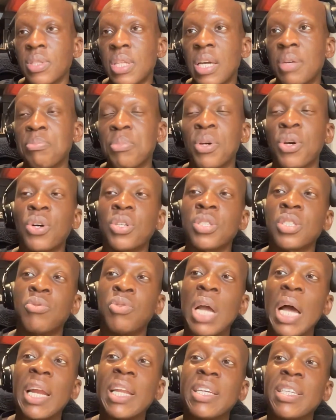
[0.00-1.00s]
Because the
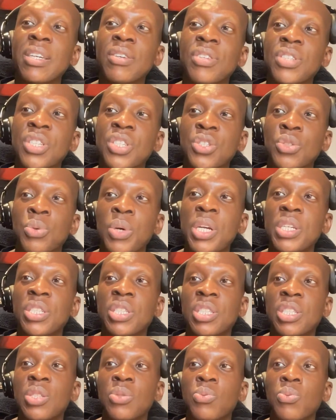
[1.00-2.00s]
reality of the
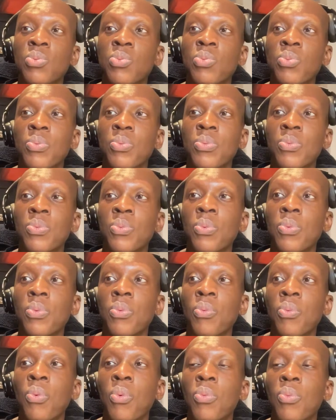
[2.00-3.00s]
situation is
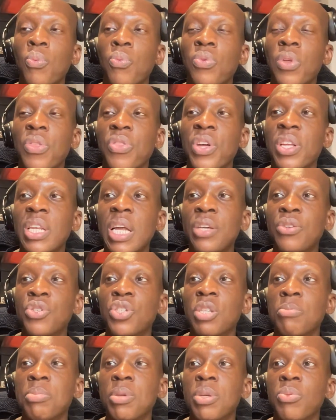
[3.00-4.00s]
the thing that
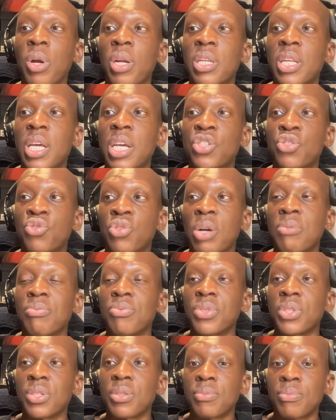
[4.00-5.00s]
used to be one of their
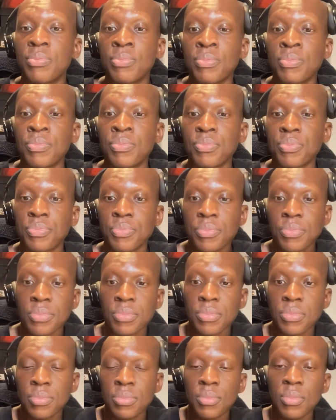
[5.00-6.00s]
strengths.
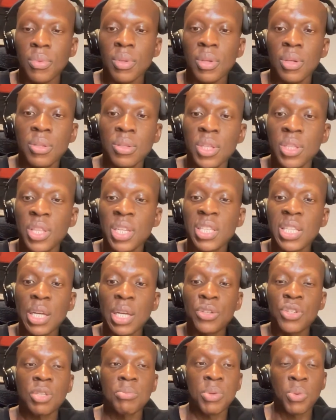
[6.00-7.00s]
The thing that
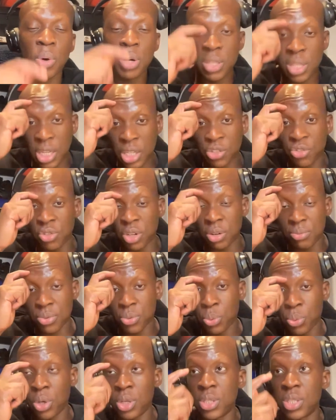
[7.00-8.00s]
used to be one of their
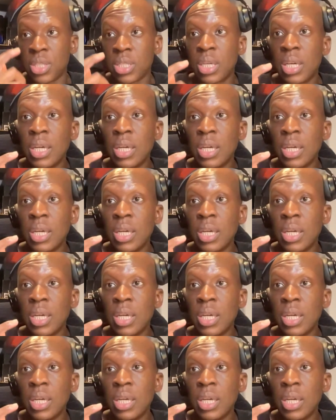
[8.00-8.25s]
strengths was